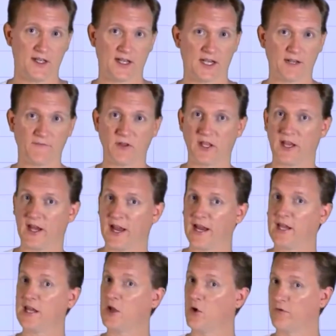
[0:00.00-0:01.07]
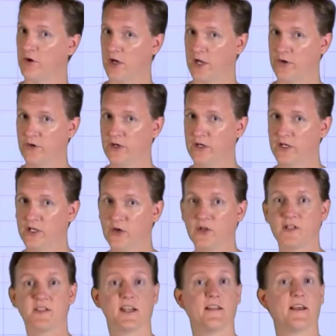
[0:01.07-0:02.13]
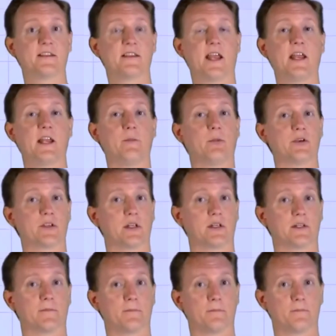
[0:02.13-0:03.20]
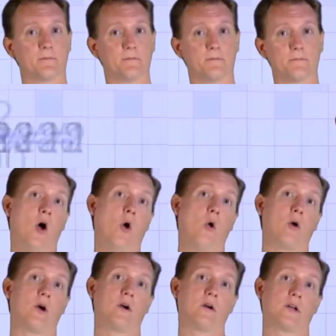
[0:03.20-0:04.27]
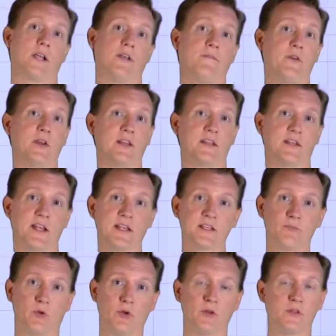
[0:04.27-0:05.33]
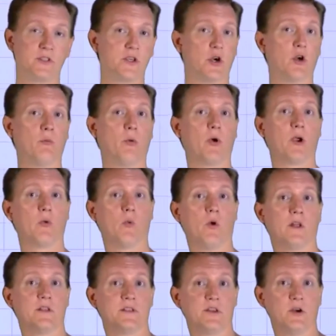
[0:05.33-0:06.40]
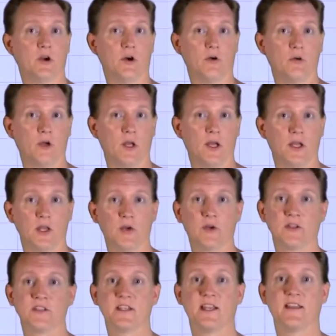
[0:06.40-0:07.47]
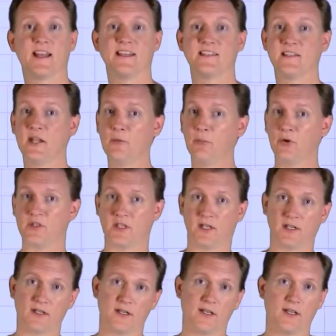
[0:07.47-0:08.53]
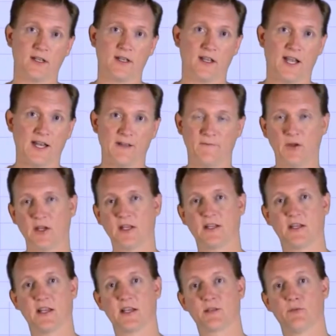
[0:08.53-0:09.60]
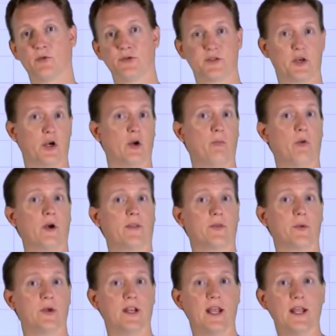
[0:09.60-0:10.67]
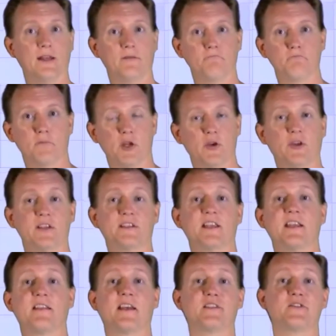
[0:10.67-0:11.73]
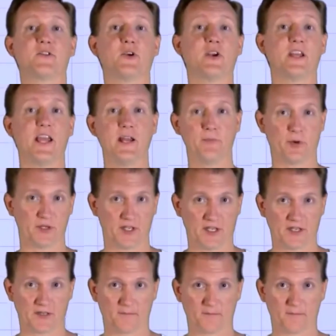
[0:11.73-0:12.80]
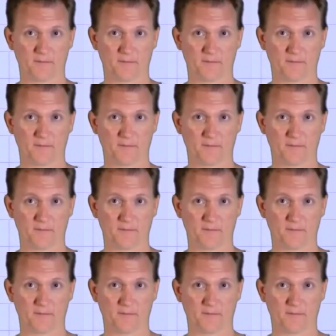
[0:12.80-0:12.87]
And if you get 80 over 100, you can say that's 80%. Or if you get the decimal 0.10, you can say that's 10%. And if you get the decimal 0.38, you can say that's 38%.